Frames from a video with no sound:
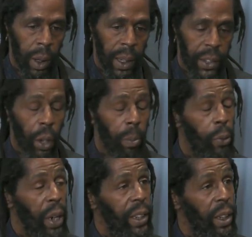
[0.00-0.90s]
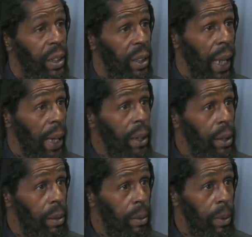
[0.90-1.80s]
it stopped my restless
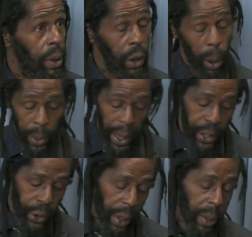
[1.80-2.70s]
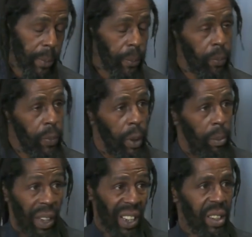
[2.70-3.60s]
legs, stopped the itching.
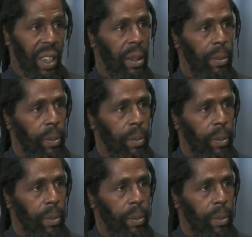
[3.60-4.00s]
That's it.